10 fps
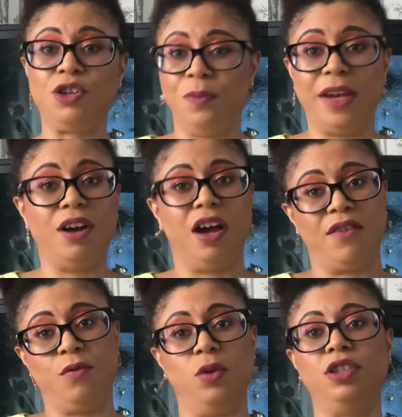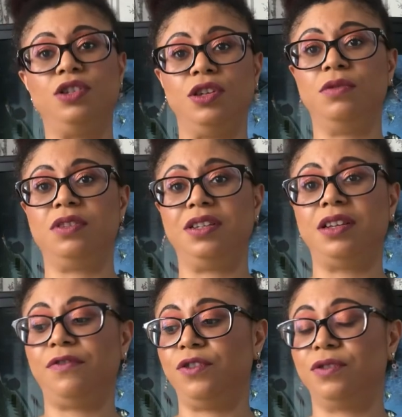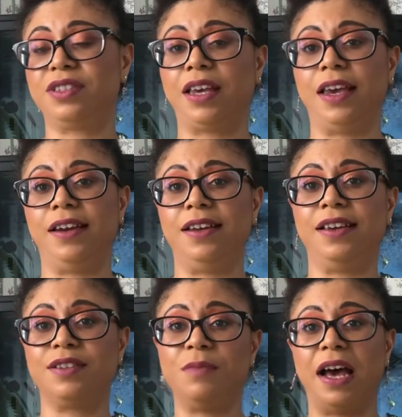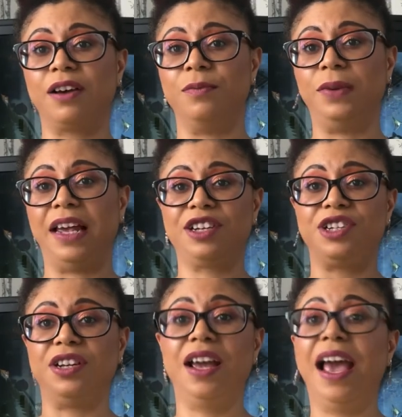You may not even want to use it if your skin is my complexion.